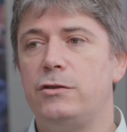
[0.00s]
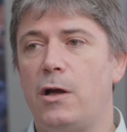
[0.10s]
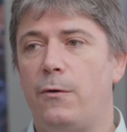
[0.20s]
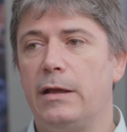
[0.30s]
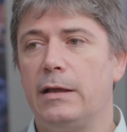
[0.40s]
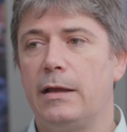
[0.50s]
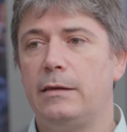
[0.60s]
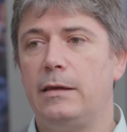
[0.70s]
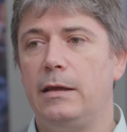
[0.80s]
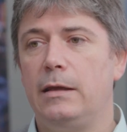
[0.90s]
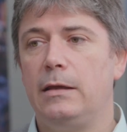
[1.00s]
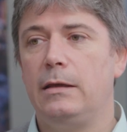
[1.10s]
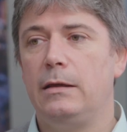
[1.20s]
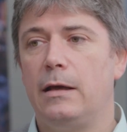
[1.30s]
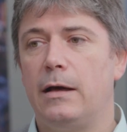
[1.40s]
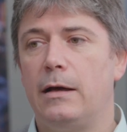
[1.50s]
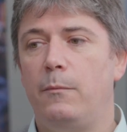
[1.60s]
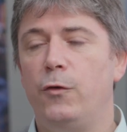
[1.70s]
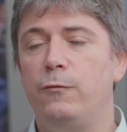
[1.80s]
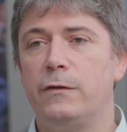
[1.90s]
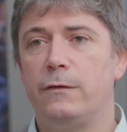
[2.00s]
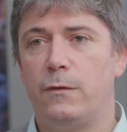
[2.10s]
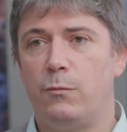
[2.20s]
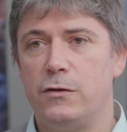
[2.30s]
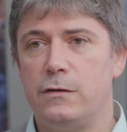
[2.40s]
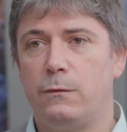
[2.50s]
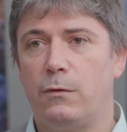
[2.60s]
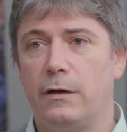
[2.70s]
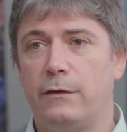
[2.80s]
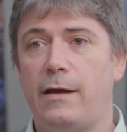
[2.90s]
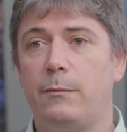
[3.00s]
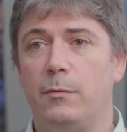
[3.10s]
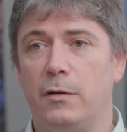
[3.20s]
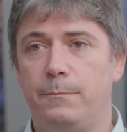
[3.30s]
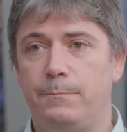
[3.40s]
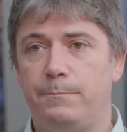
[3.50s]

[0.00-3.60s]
showing that the movements of the bridges were acceptable